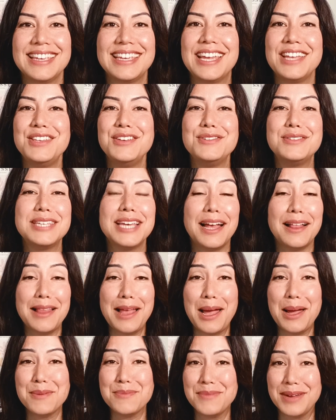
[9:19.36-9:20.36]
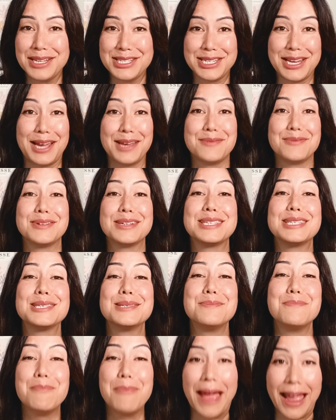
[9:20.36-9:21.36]
Can you tell how much I
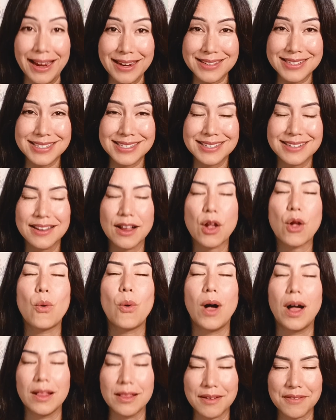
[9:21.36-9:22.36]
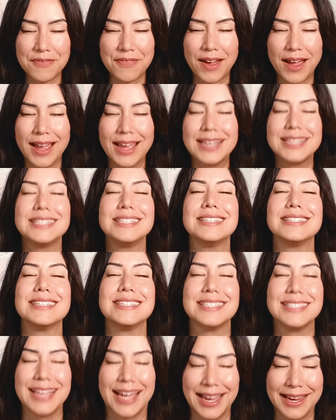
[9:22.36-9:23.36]
respect qualified
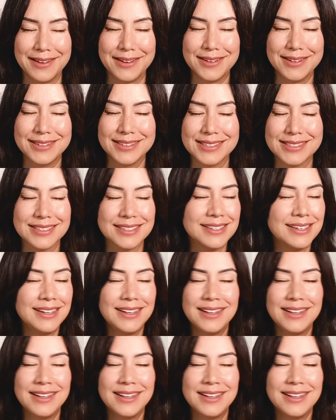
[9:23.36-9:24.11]
designers?